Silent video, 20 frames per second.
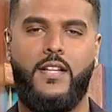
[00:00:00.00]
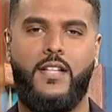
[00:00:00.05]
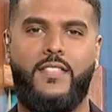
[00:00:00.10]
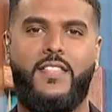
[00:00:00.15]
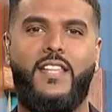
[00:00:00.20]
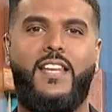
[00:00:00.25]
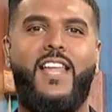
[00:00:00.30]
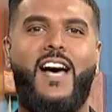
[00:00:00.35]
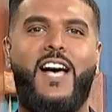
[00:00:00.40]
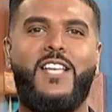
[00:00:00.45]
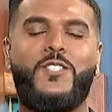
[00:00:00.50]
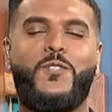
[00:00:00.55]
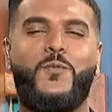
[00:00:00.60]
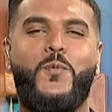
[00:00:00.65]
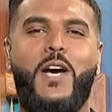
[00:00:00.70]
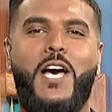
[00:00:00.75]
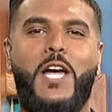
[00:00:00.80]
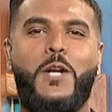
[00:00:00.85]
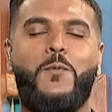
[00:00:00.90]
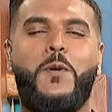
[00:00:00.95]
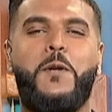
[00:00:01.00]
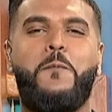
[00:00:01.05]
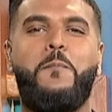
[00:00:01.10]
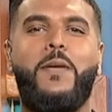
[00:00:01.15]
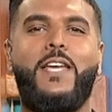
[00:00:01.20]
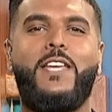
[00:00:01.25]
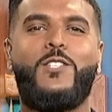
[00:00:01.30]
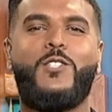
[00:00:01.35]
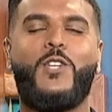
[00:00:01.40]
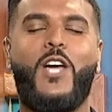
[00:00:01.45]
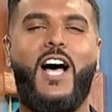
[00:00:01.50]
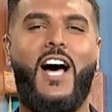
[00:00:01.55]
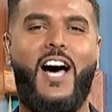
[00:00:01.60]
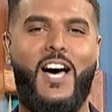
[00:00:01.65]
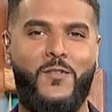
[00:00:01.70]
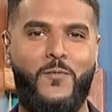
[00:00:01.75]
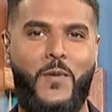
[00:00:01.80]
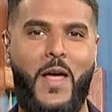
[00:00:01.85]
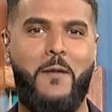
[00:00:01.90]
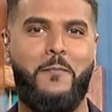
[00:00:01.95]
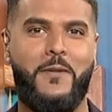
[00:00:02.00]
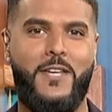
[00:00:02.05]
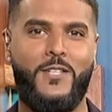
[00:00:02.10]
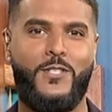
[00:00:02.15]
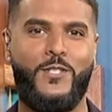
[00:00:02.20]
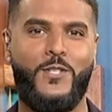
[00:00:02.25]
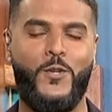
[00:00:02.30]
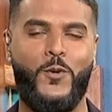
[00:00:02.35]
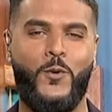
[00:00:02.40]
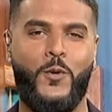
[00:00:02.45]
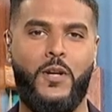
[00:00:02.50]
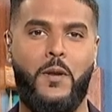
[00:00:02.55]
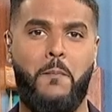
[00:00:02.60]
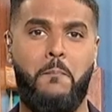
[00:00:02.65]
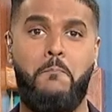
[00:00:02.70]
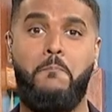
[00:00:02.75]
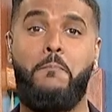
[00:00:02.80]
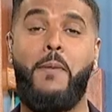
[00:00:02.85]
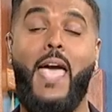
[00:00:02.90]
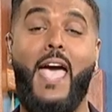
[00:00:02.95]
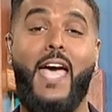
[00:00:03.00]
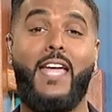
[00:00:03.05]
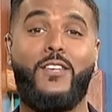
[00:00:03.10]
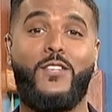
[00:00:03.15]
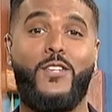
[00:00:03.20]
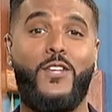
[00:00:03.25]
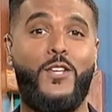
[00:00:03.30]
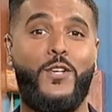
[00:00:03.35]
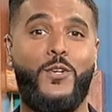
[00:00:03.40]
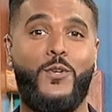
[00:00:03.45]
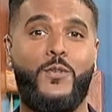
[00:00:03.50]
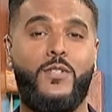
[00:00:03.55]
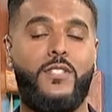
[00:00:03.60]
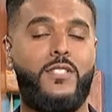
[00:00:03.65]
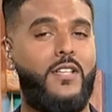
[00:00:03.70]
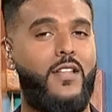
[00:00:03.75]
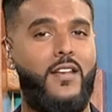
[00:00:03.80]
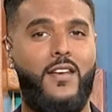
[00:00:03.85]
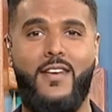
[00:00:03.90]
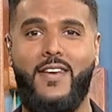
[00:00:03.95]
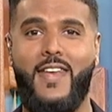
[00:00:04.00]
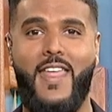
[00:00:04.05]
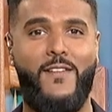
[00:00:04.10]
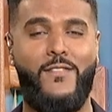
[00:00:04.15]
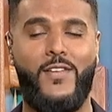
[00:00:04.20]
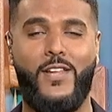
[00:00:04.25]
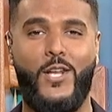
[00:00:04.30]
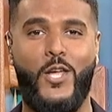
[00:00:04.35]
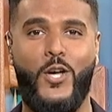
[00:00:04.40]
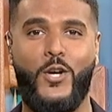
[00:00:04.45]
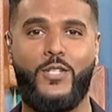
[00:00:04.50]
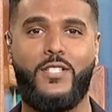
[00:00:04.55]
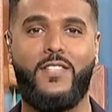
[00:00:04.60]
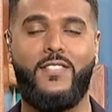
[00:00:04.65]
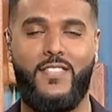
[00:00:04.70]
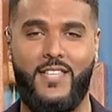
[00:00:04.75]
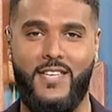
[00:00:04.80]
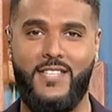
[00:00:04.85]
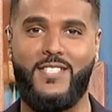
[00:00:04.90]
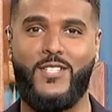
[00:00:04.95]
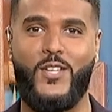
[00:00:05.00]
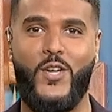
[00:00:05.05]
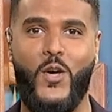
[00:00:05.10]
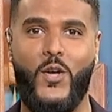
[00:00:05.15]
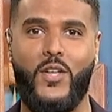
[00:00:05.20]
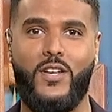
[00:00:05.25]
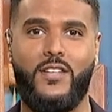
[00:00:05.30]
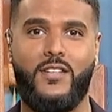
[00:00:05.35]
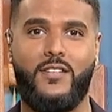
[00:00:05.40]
The last word with me, Shahan Ramki, soon. Bad news never looked this good.